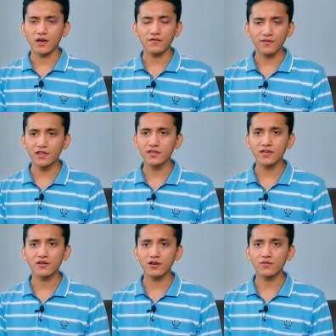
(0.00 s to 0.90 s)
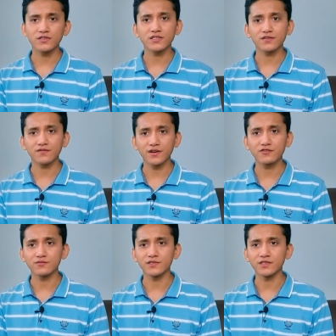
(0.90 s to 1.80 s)
I felt that God was
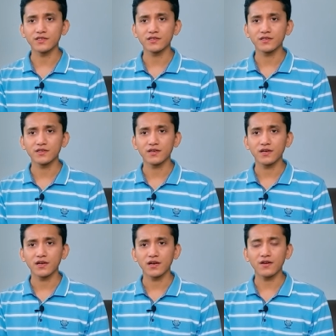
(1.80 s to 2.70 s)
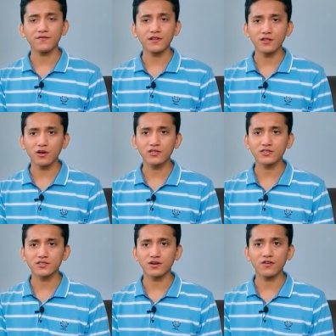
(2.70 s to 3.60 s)
unfair to me. I felt
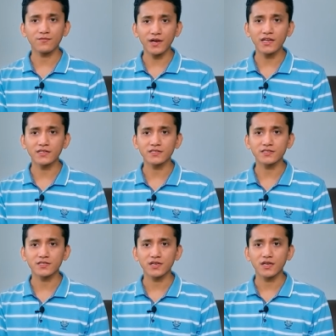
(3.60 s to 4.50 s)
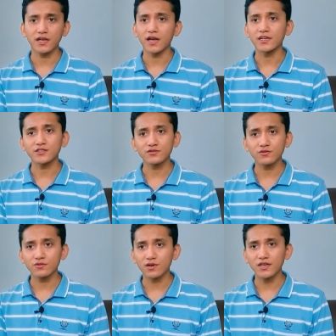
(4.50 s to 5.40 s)
lost, off balance, and
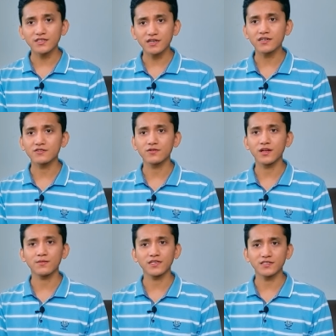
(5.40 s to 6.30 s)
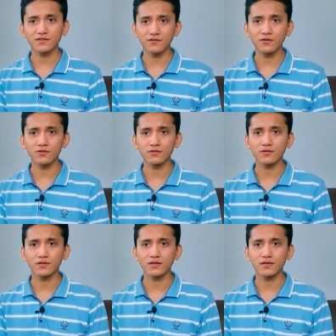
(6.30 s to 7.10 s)
so I started to let myself go.